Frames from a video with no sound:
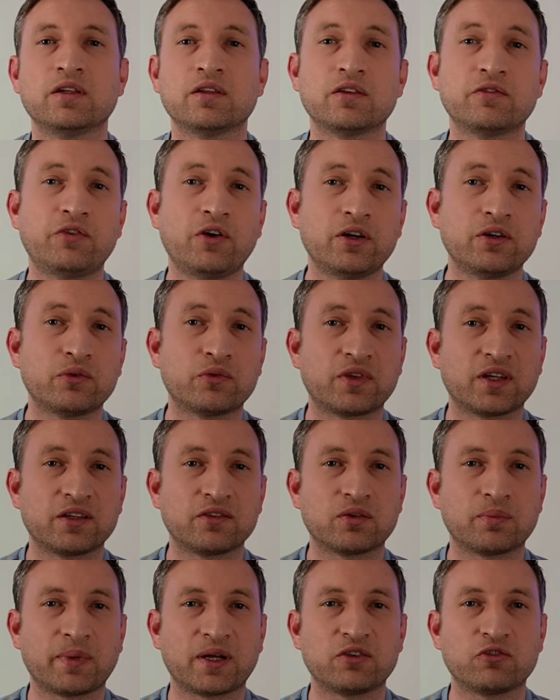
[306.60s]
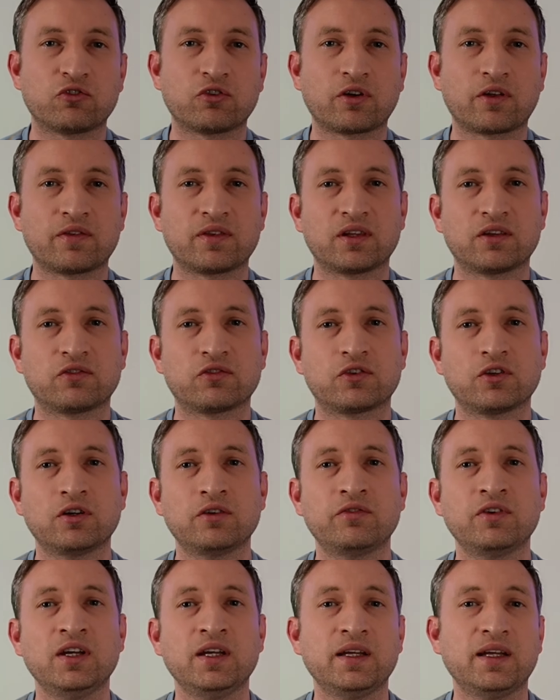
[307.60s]
The final thing to mention on this
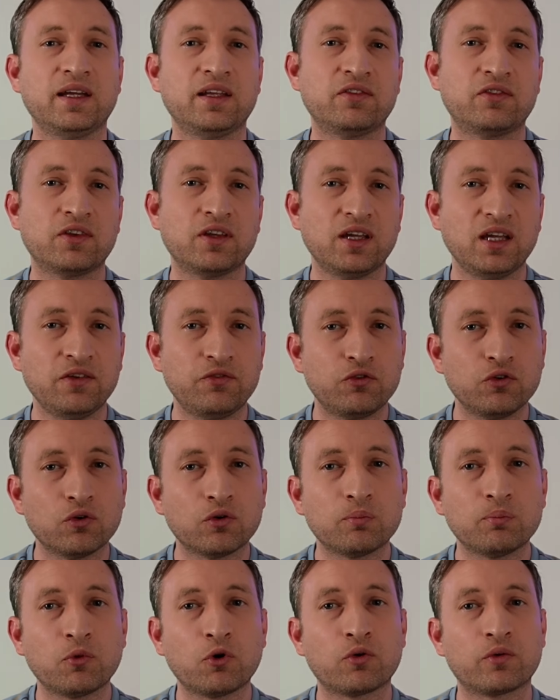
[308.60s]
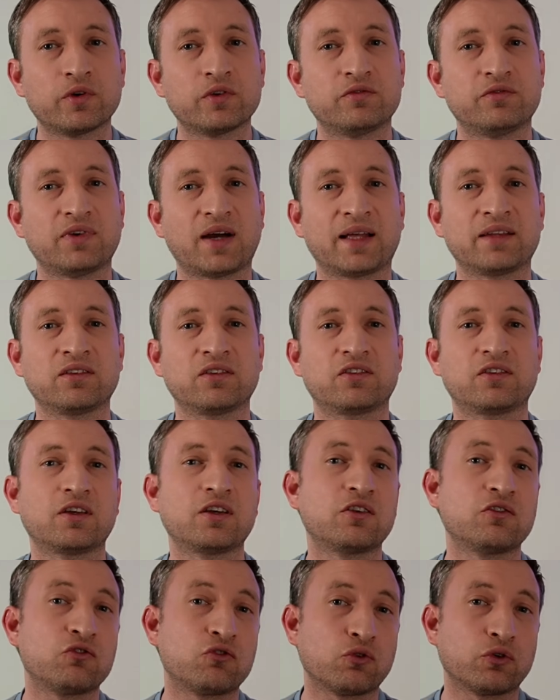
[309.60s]
stuff is that if you're more advanced
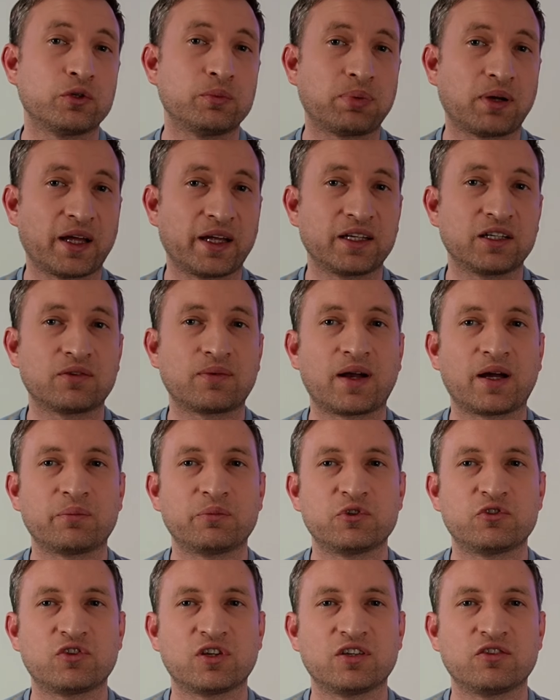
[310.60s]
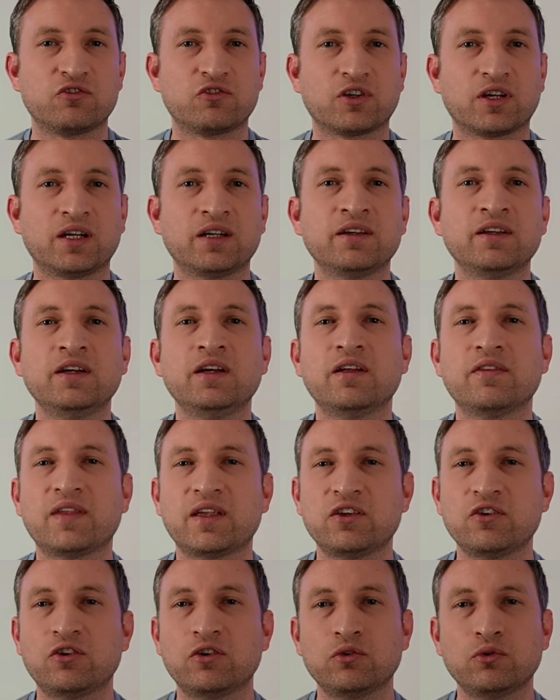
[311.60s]
and enjoy playing around with Ginger,
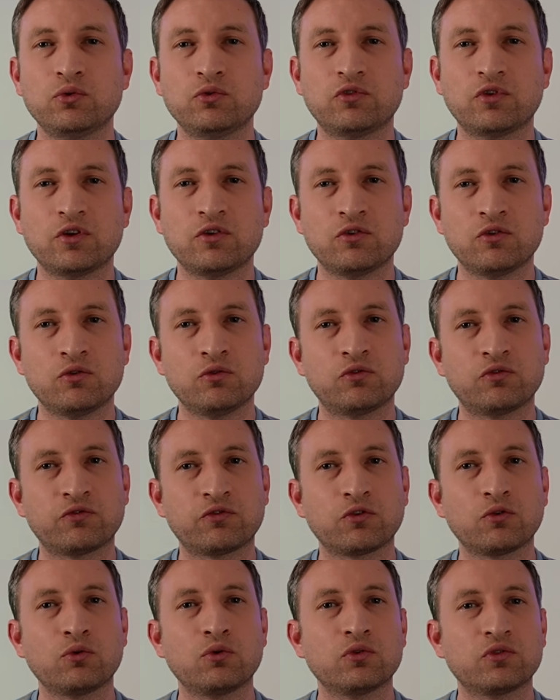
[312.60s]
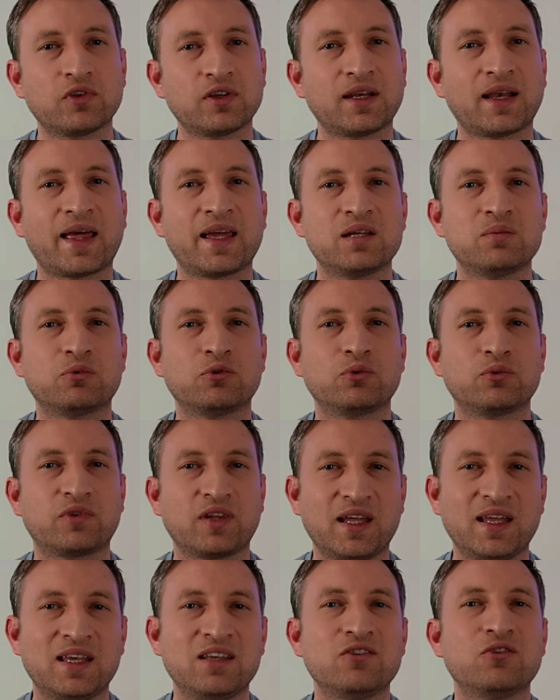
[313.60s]
then you can also use floors and
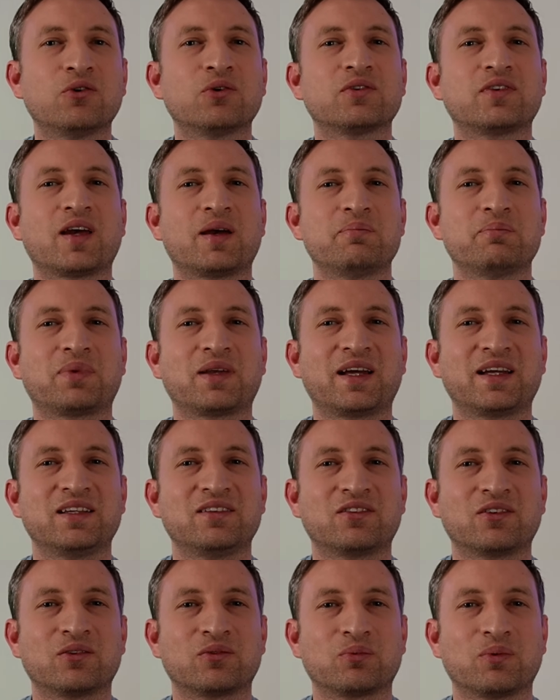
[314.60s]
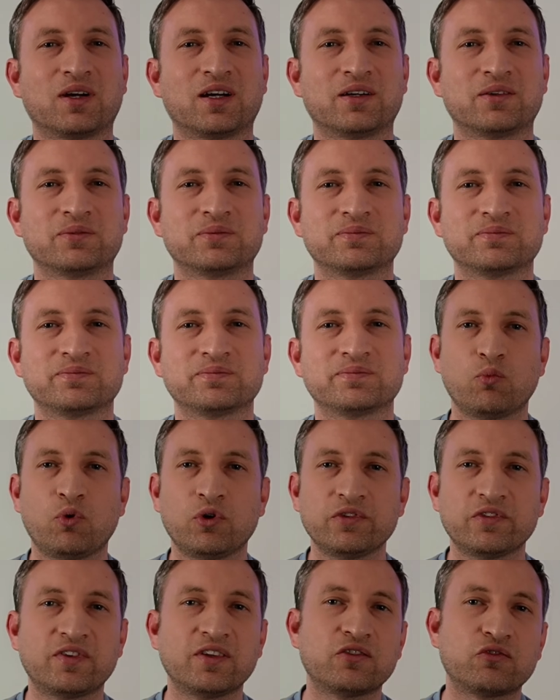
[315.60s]
labels in your templates as well.
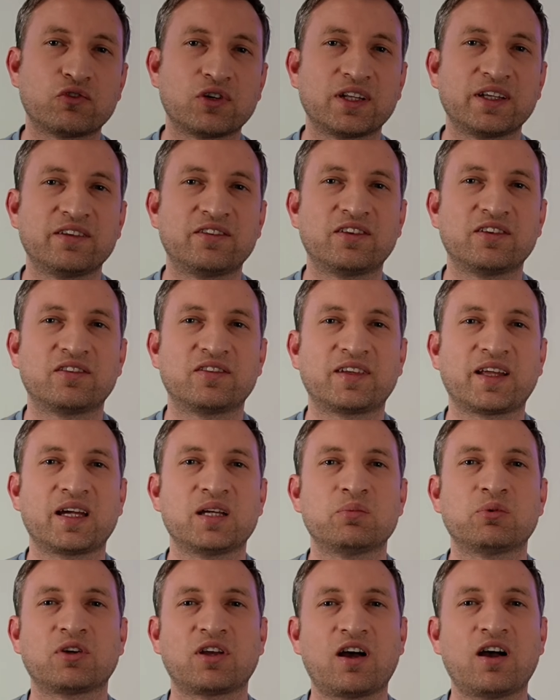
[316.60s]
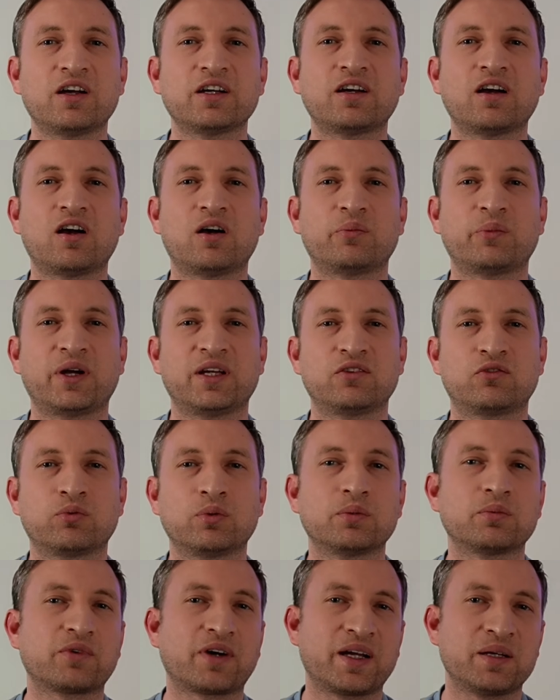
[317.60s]
Once this release is stable, I can't wait
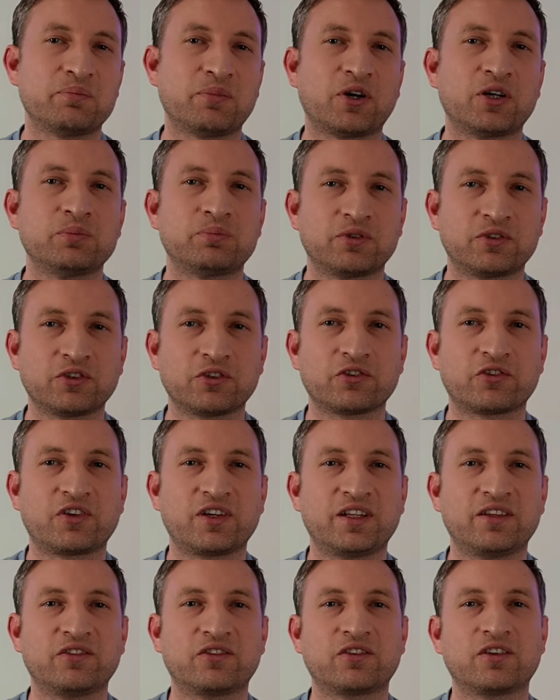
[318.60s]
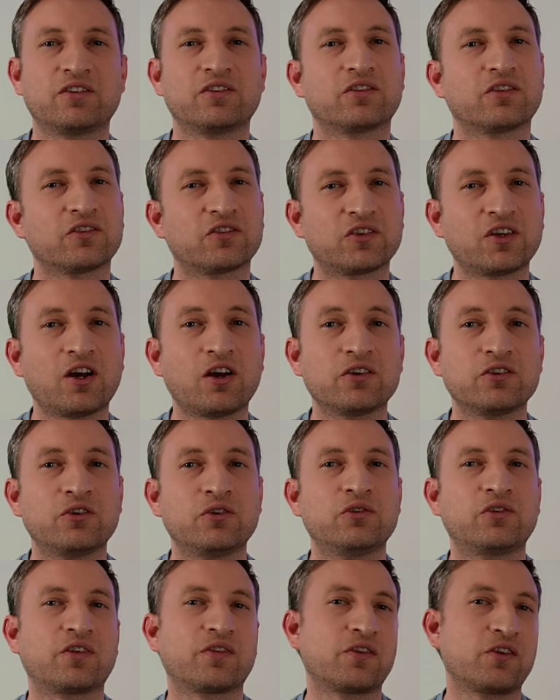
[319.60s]
to upgrade my production instance and start
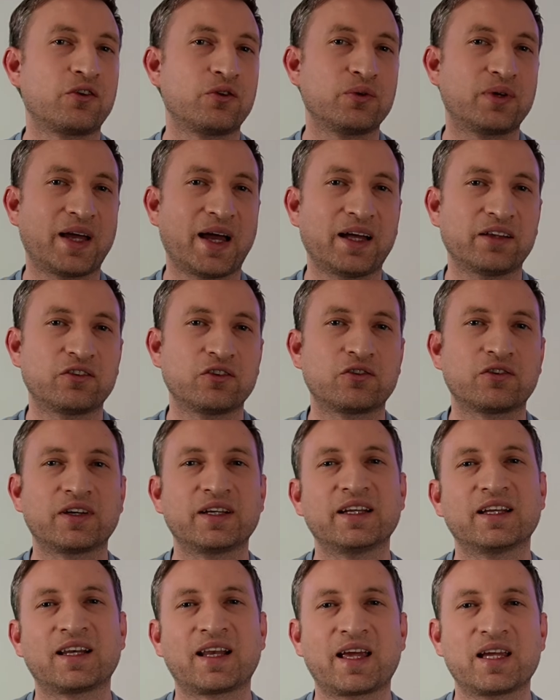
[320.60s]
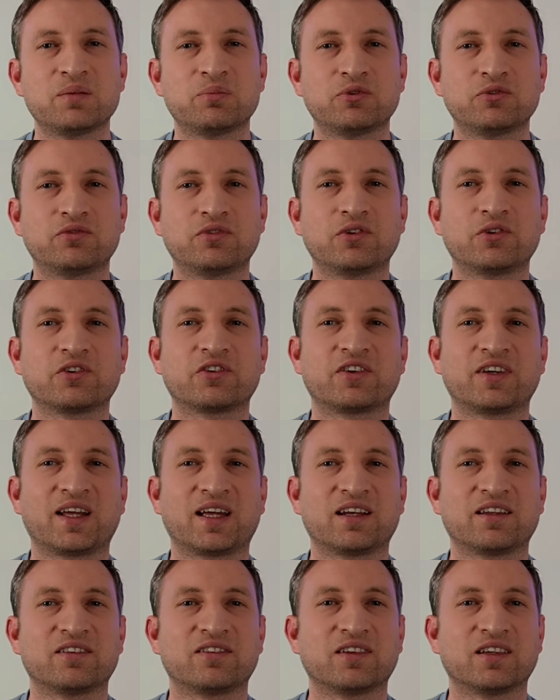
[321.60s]
using the new category and label
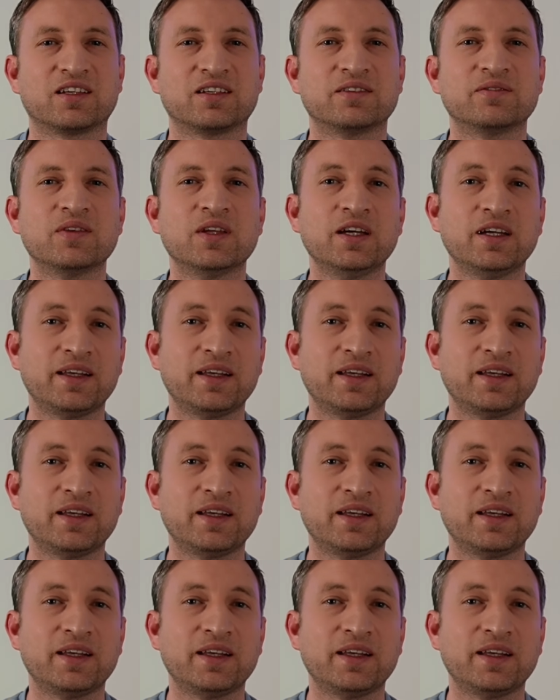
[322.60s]
functionality.